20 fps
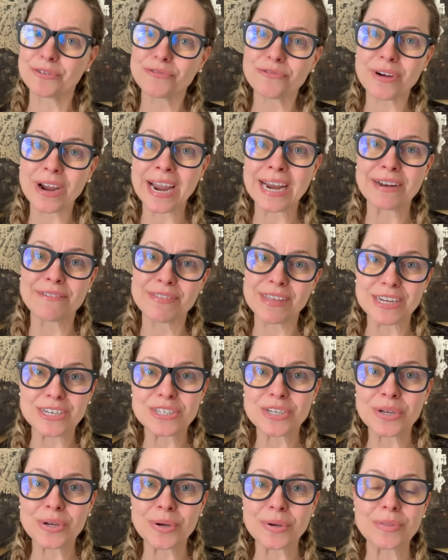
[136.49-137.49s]
afraid if they
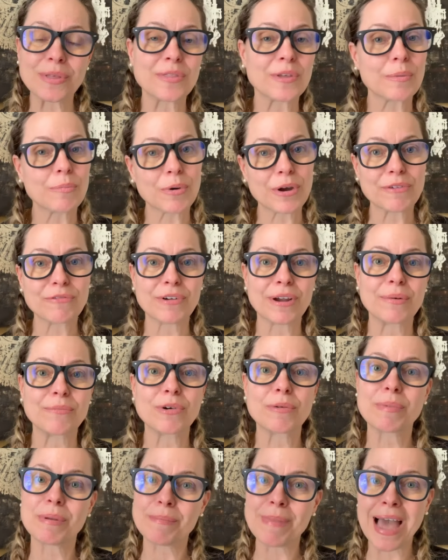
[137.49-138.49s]
do that their boyfriend
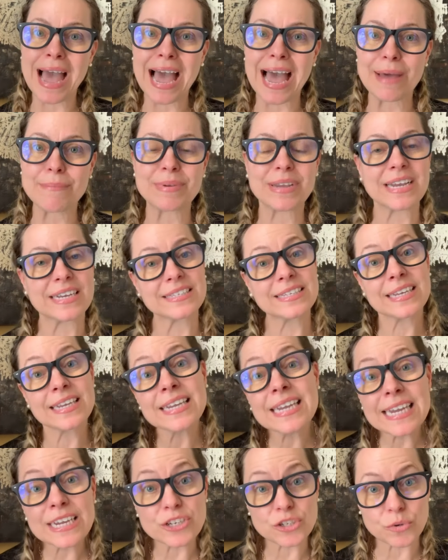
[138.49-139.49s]
will be mad because
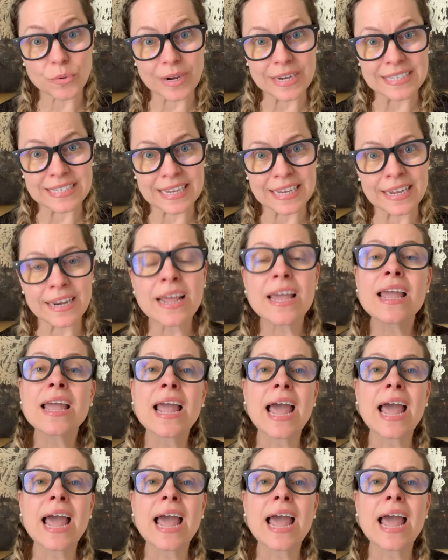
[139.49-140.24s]
he enjoys it